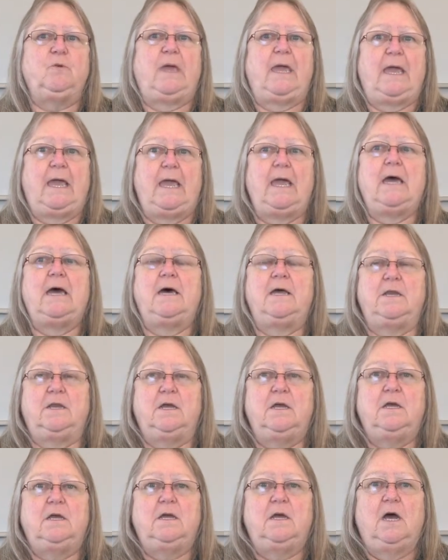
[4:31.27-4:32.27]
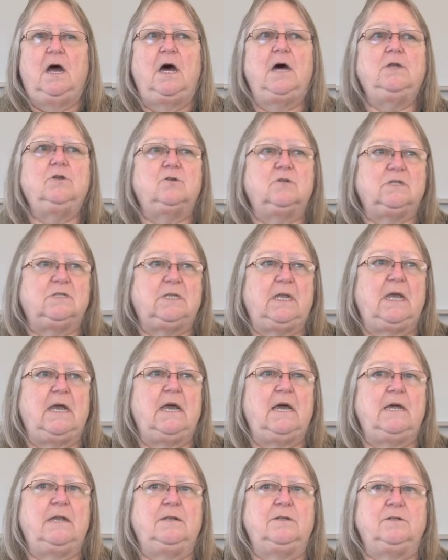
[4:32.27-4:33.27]
can
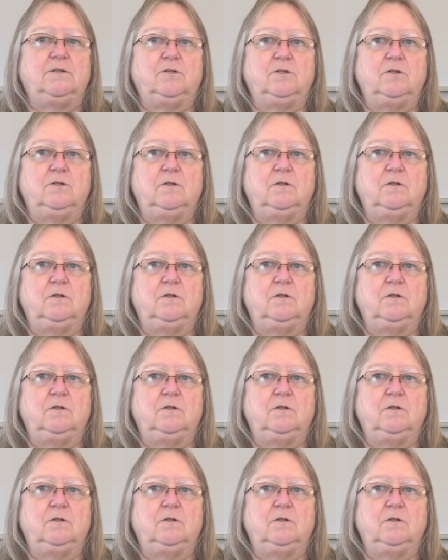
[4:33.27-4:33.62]
understand